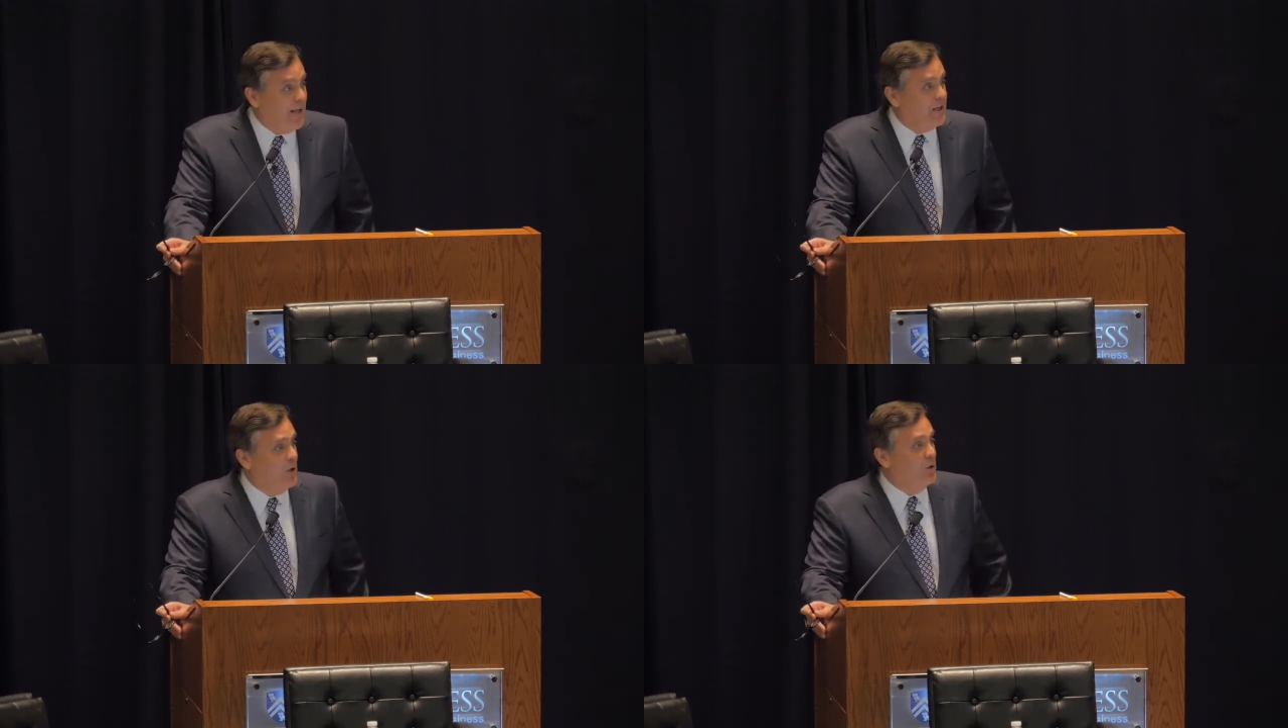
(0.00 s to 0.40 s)

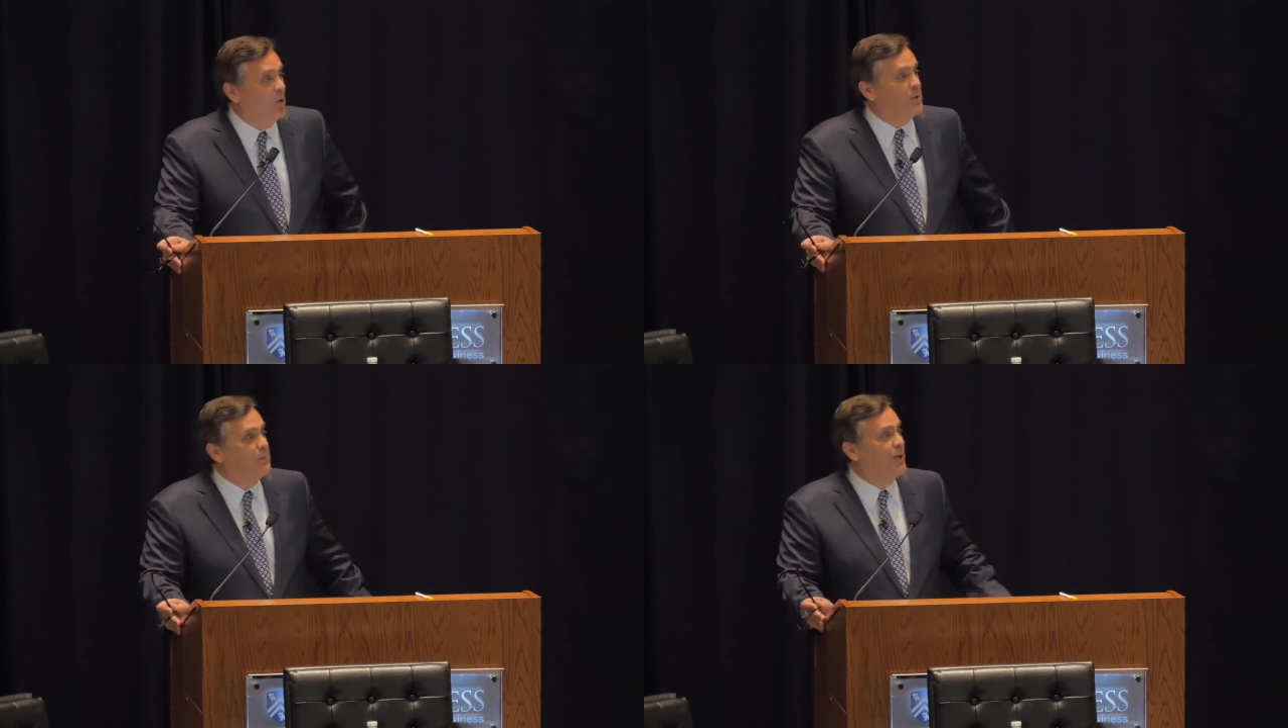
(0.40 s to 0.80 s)
pet
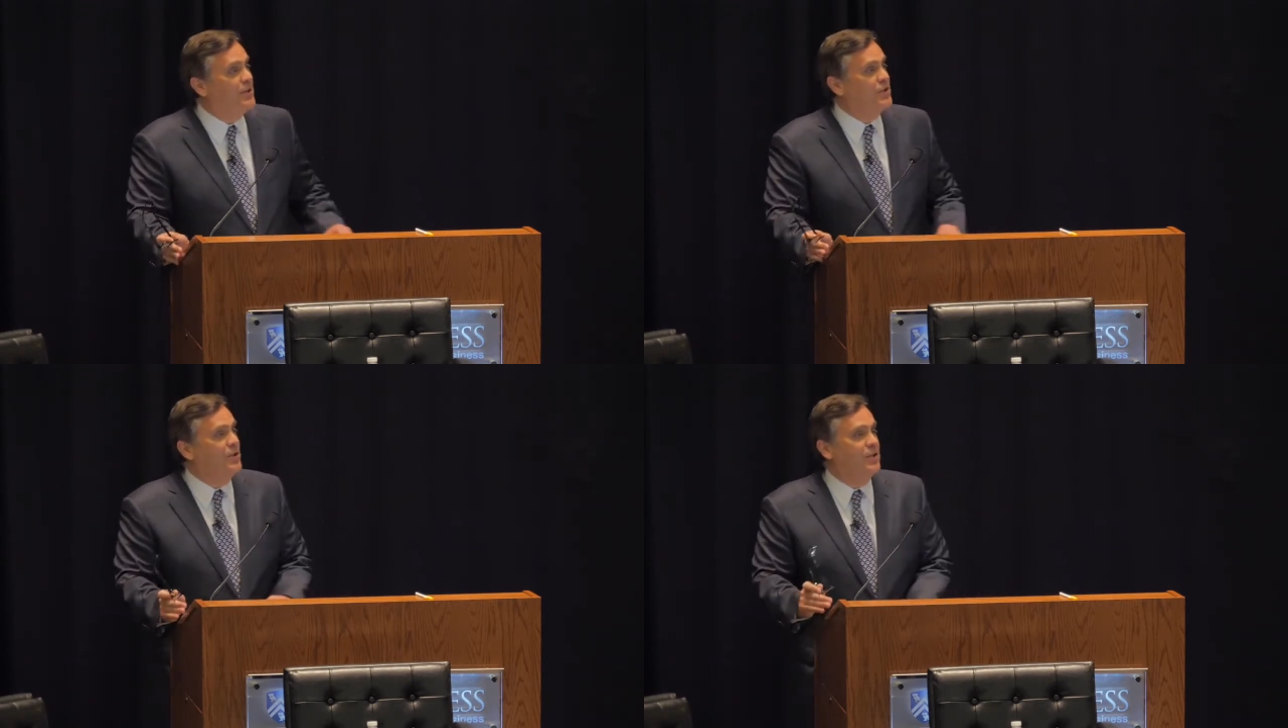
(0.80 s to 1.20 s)
owner was
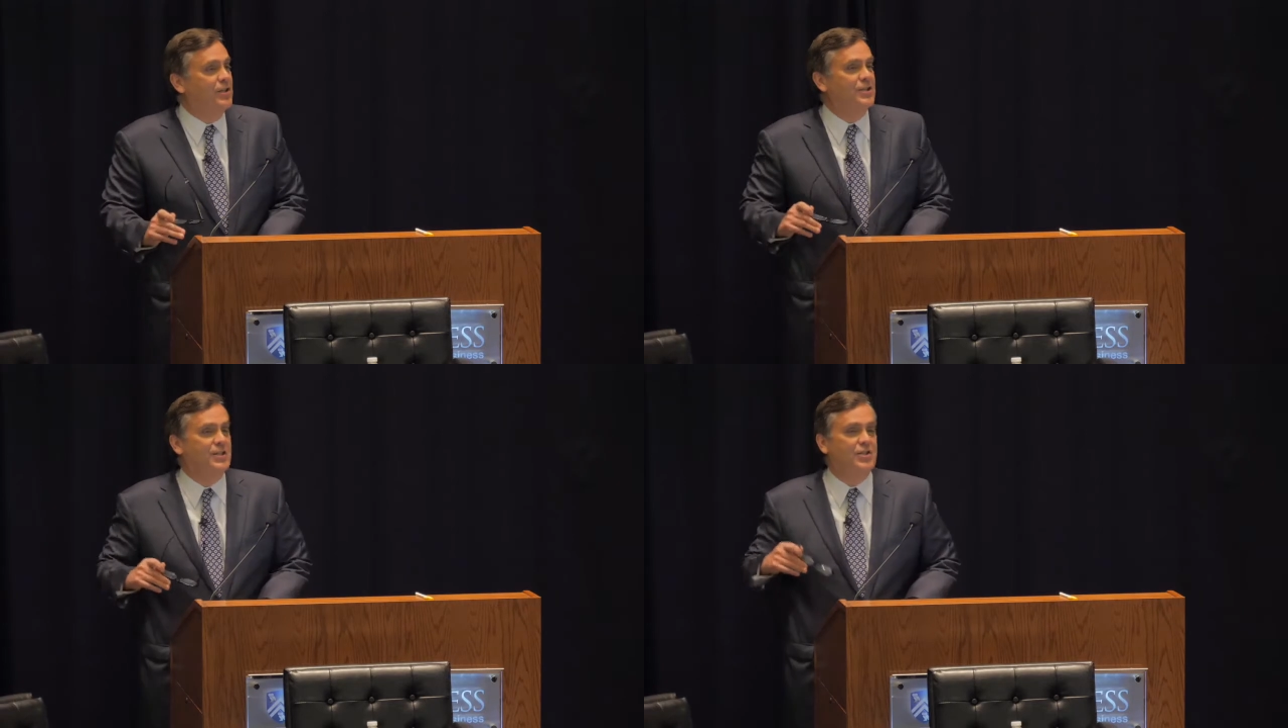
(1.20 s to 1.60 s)
prosecuted
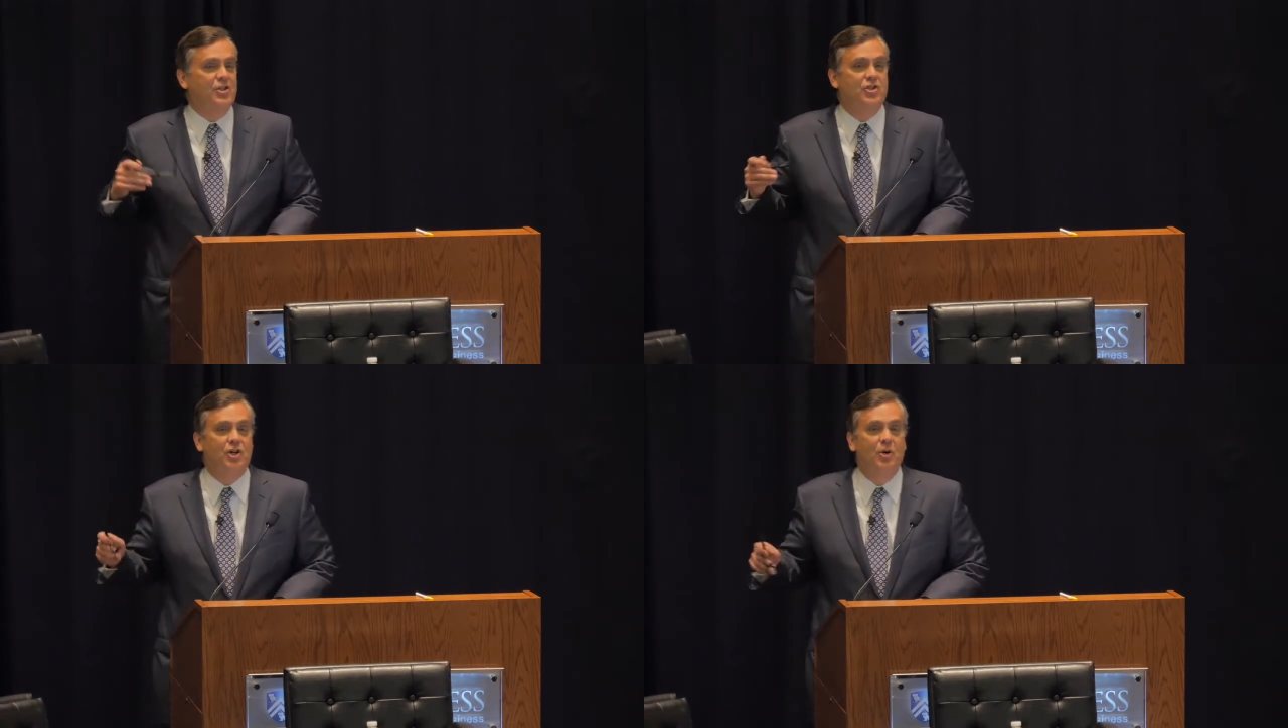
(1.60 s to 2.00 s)
because as a
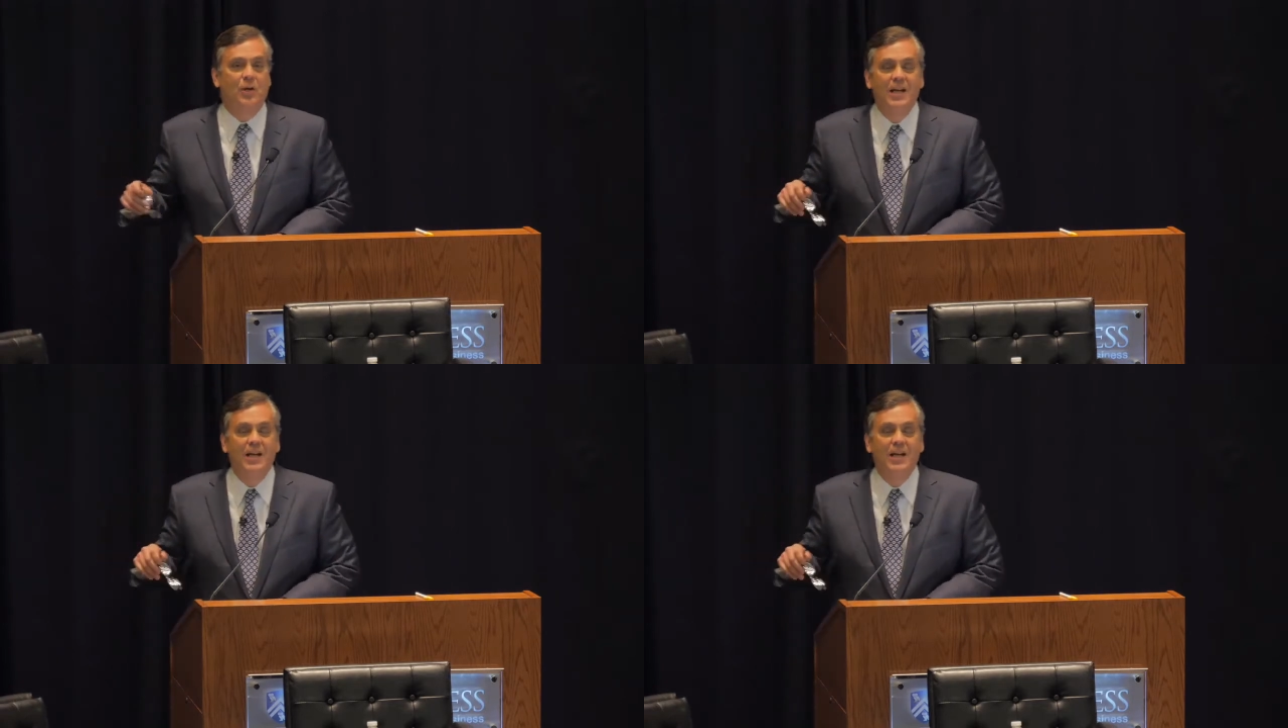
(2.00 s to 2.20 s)
joke,